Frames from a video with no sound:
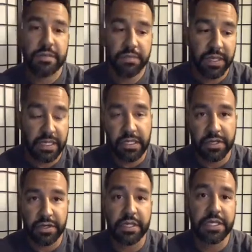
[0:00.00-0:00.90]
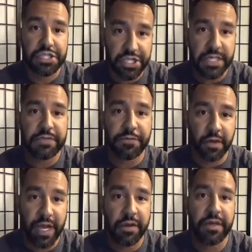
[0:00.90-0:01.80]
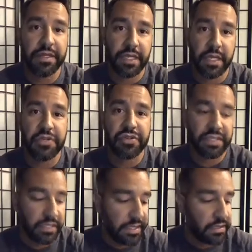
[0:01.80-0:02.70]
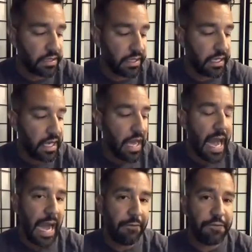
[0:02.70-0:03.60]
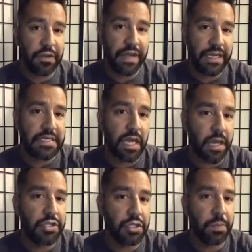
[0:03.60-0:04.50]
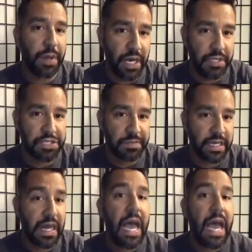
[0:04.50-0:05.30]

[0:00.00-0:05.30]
but literally just for entering the country legally, I feel that is undue punishment.